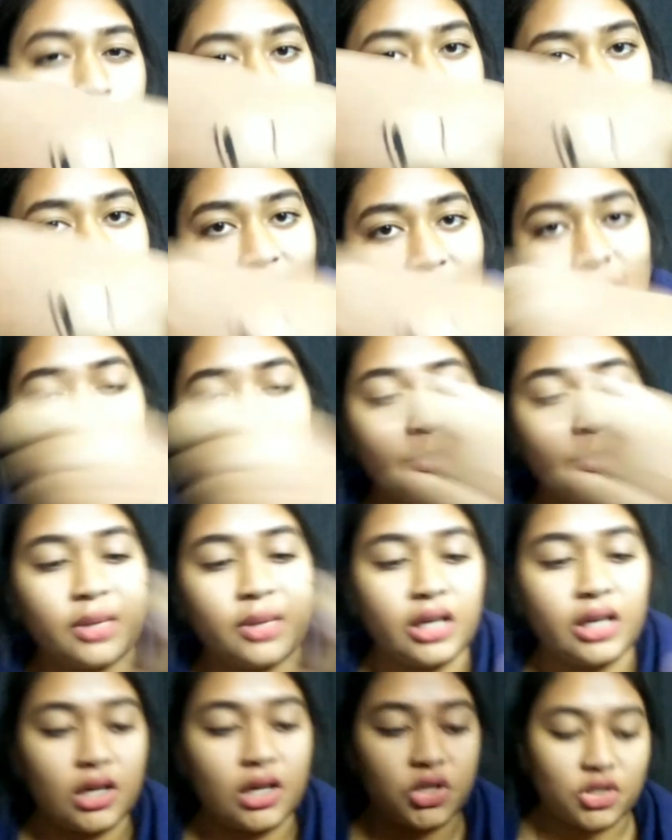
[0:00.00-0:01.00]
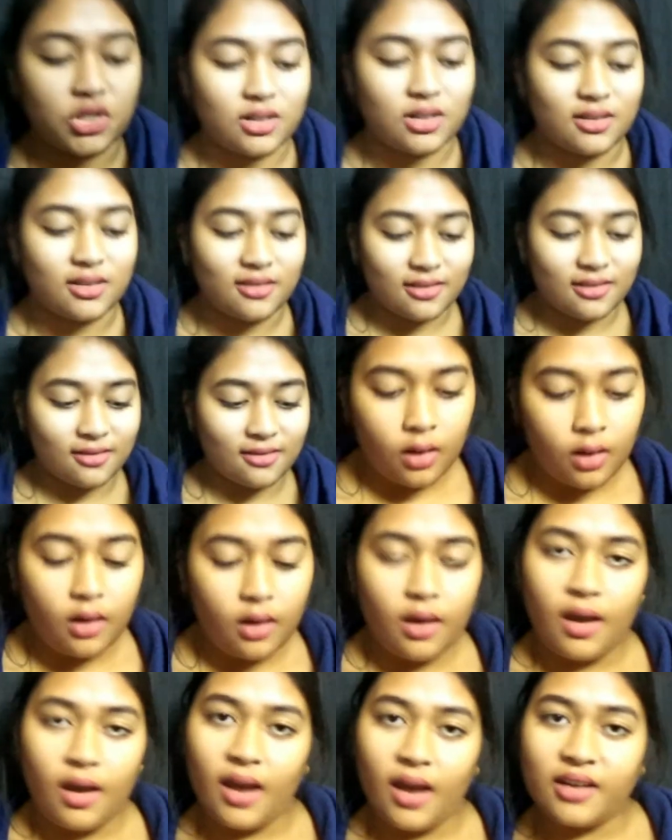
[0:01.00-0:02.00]
precise application.
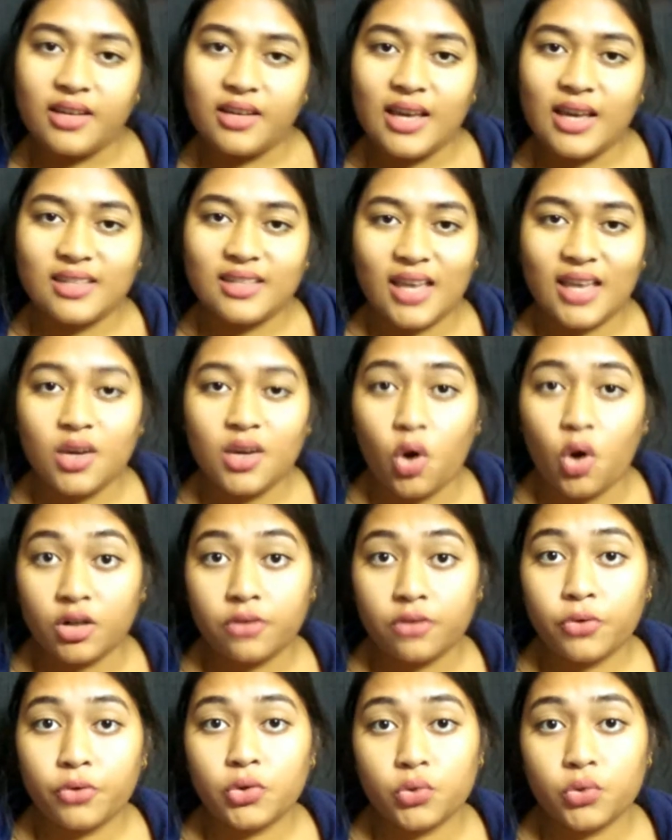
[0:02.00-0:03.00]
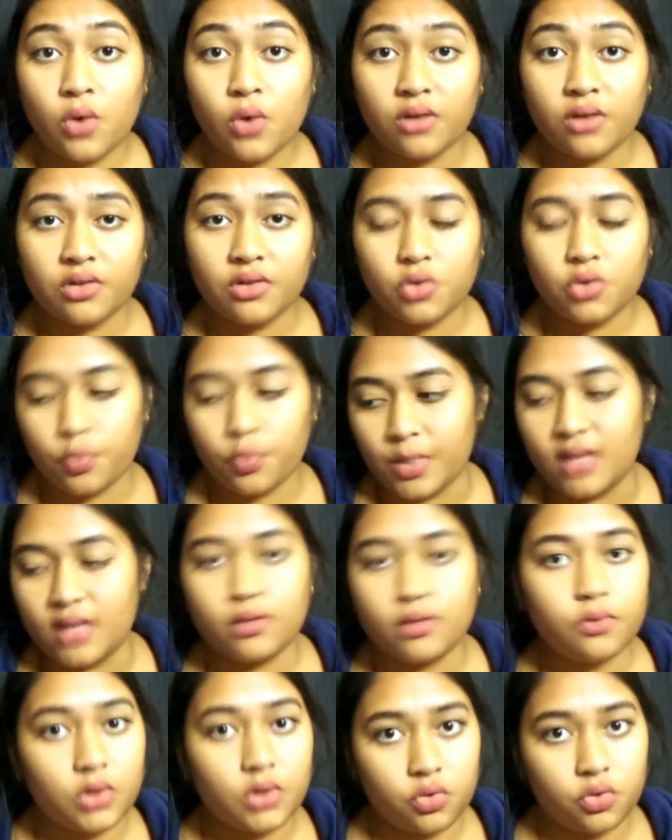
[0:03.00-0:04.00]
And yes, I got it for 200
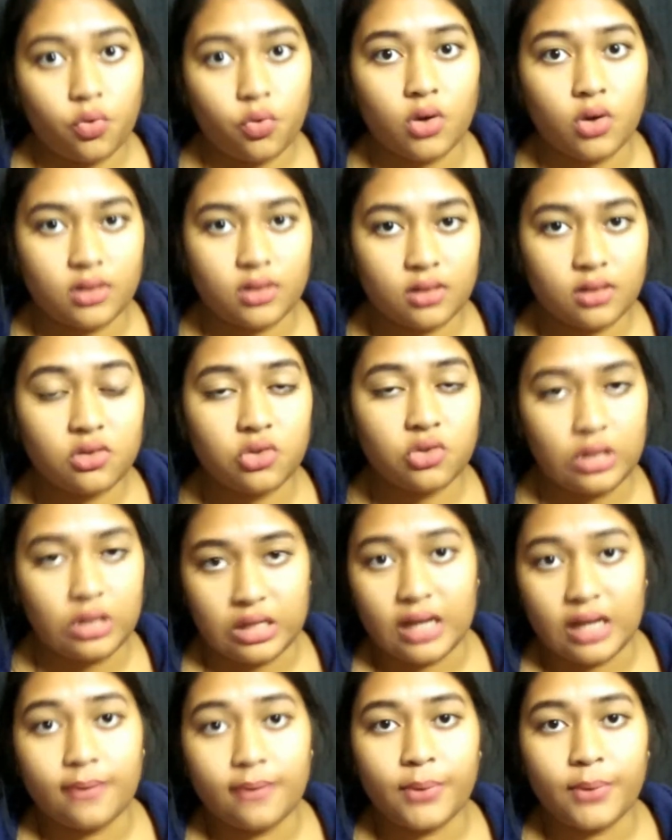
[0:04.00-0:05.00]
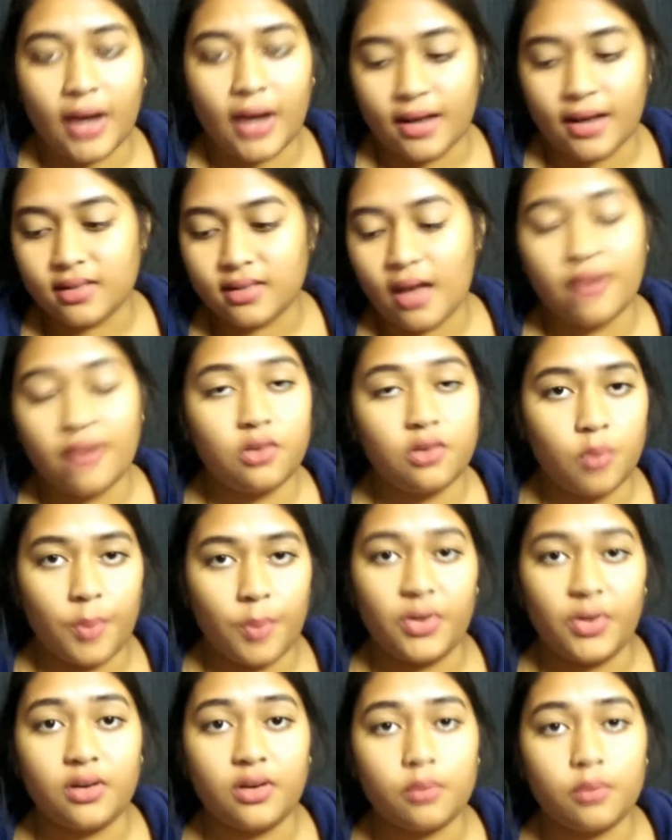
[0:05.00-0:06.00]
rupees, which was its retail price. I
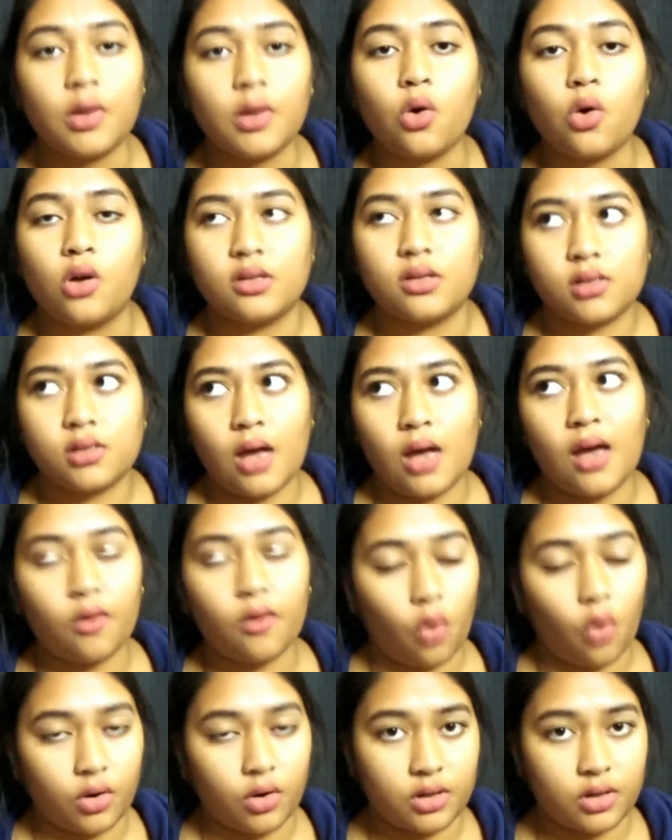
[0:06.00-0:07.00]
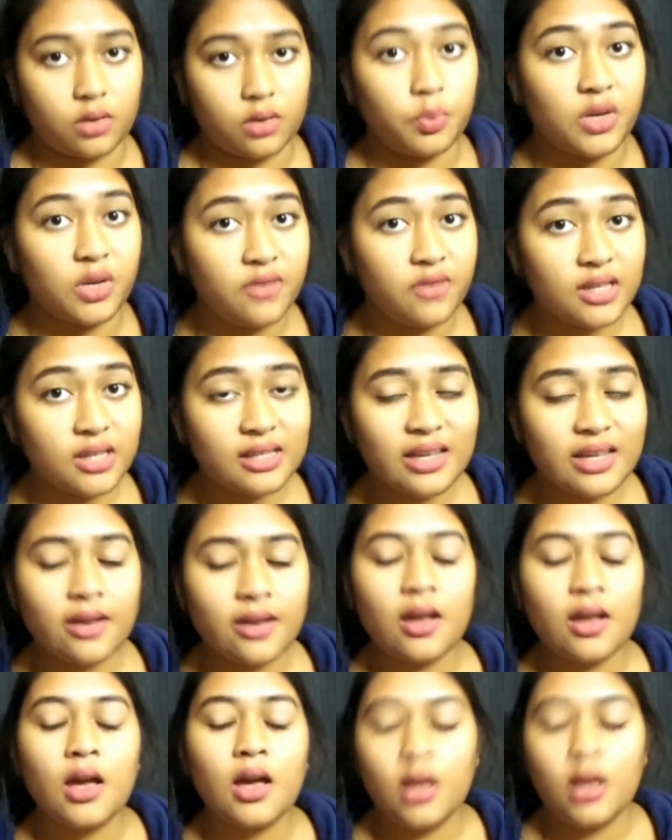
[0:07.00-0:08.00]
remember it because I have got it previously,
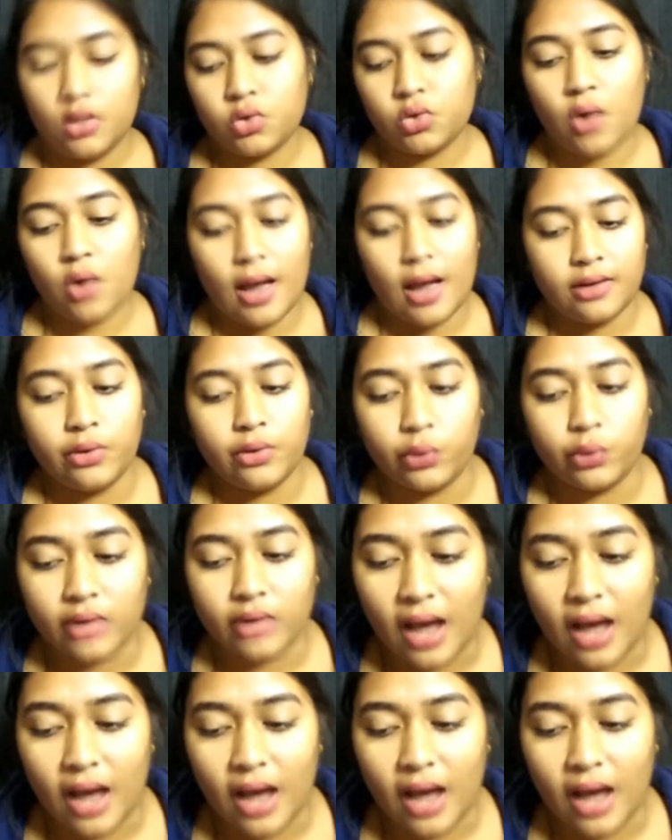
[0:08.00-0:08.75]
so I know